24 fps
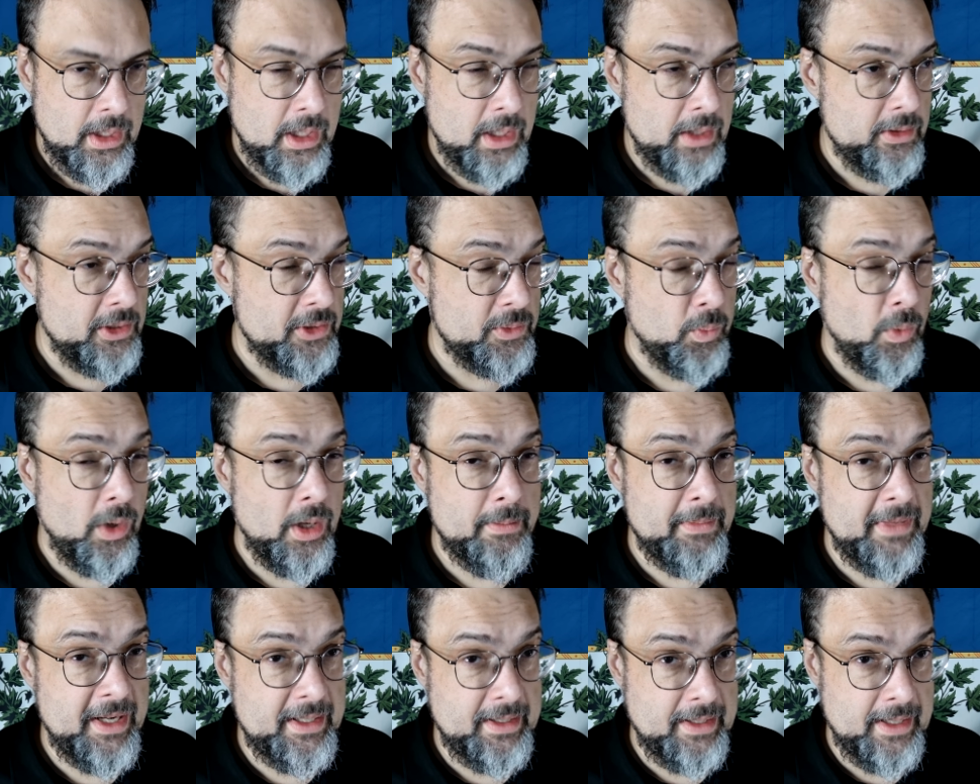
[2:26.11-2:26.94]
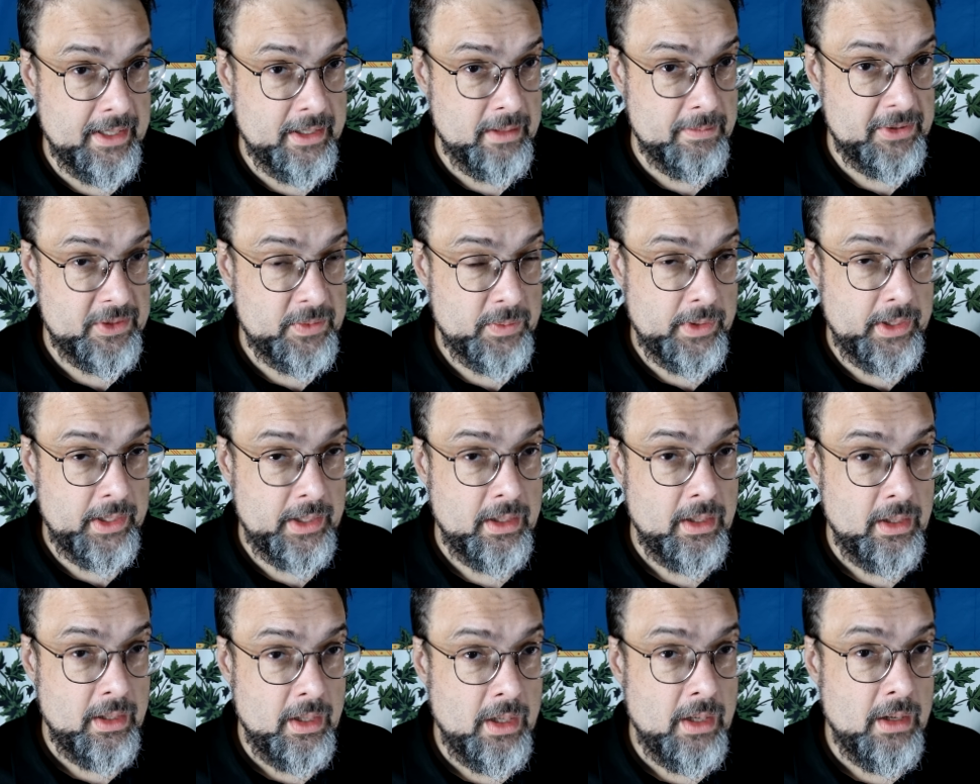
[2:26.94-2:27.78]
There's one mediator between
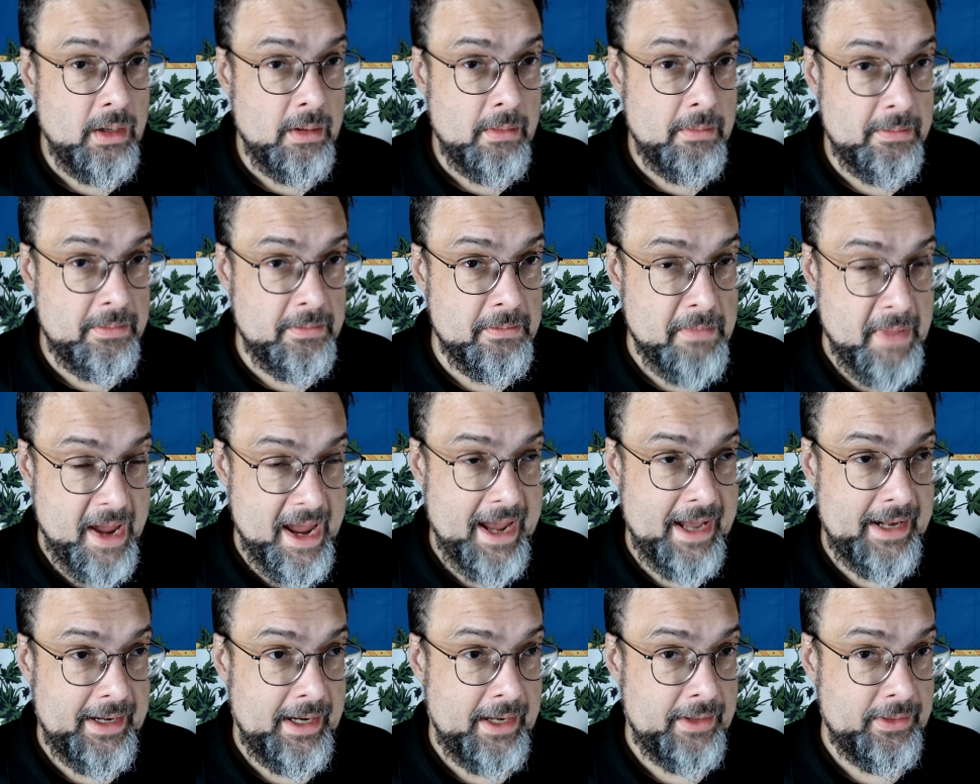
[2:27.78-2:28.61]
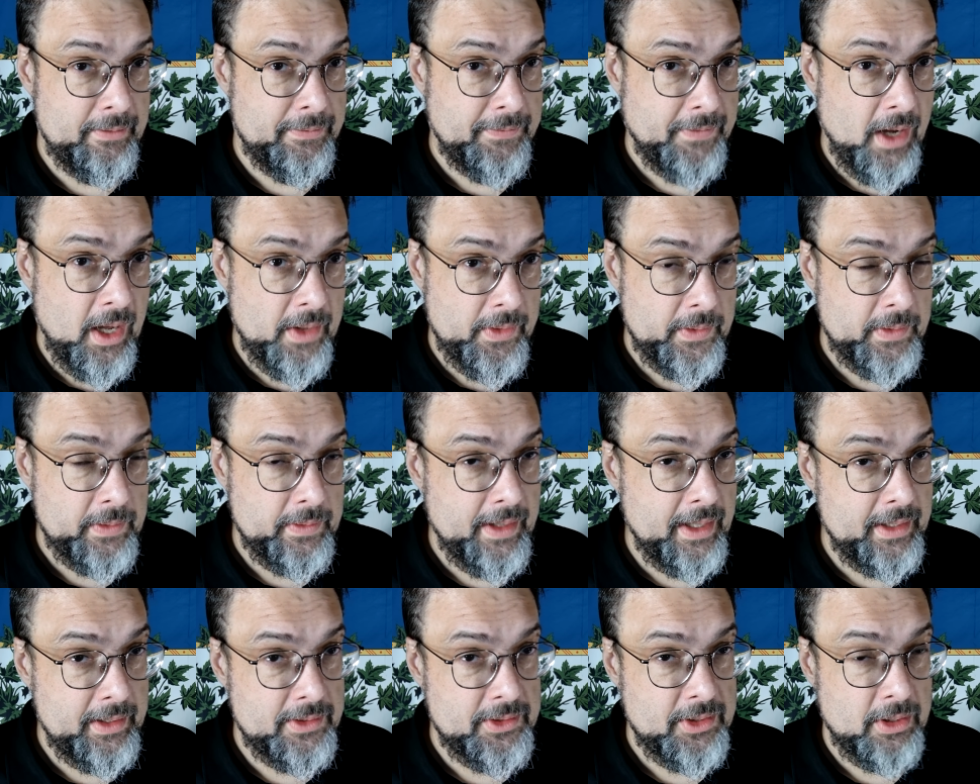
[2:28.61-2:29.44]
man and the Father, and
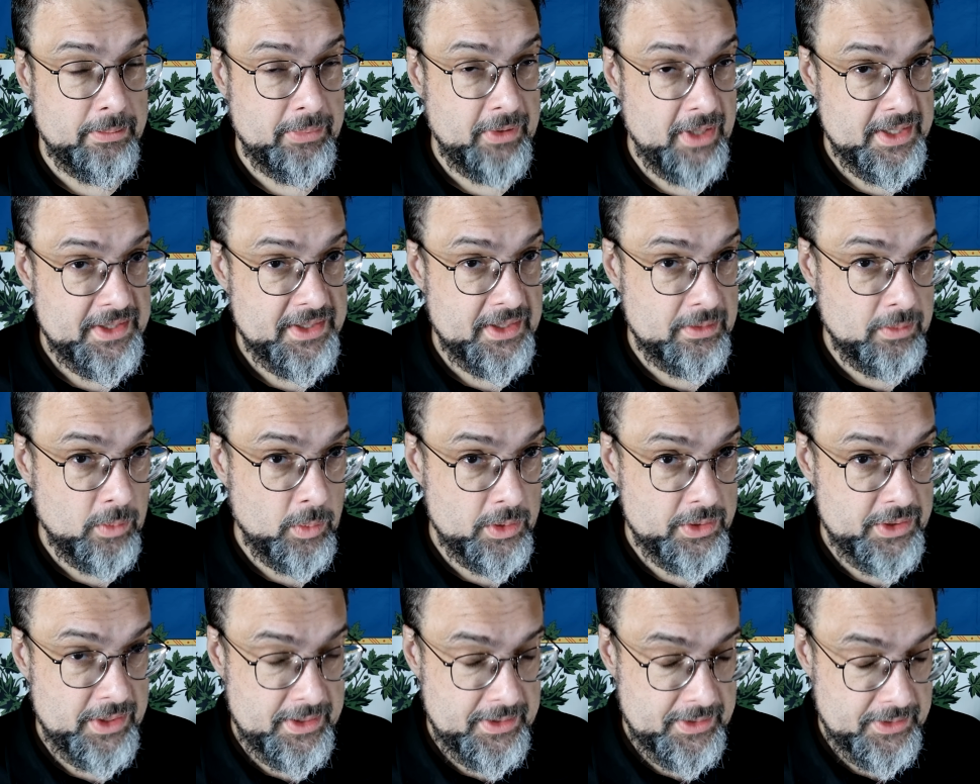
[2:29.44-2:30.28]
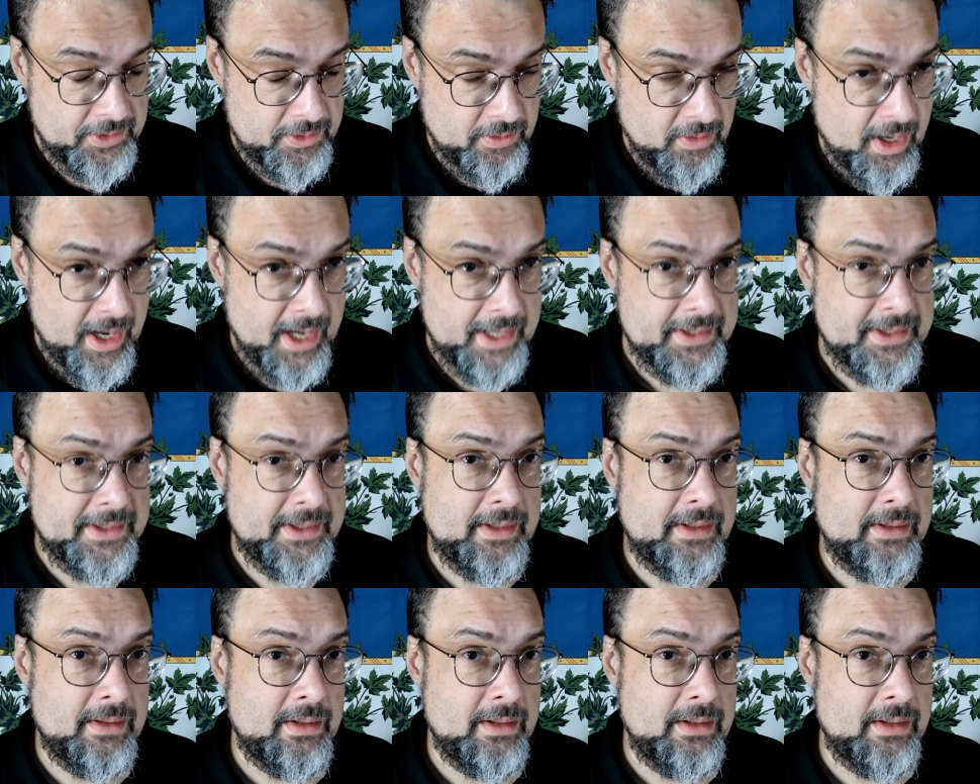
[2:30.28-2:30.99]
that is our blessed Lord Jesus Christ.